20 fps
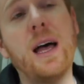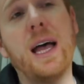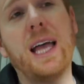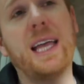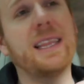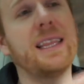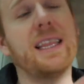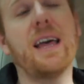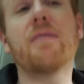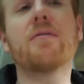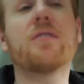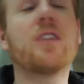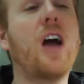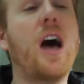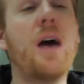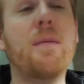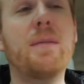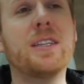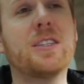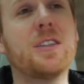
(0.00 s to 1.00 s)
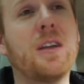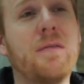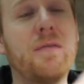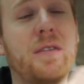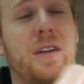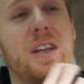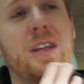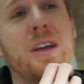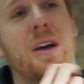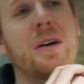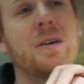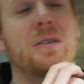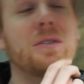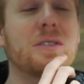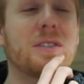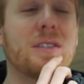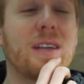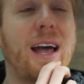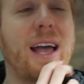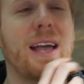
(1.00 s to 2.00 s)
and left comments on
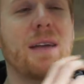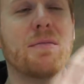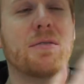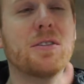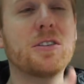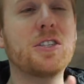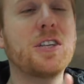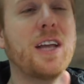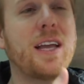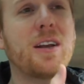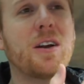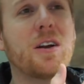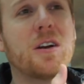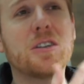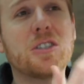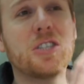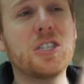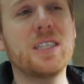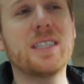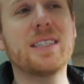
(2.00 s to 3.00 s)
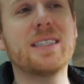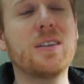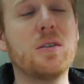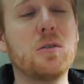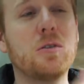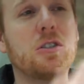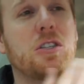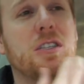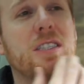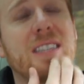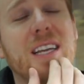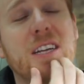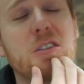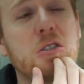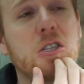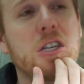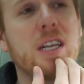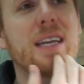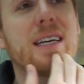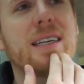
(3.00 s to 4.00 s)
videos. I appreciate her. She is who she says
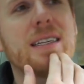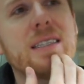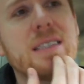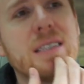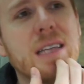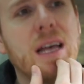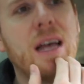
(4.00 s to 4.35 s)
she is.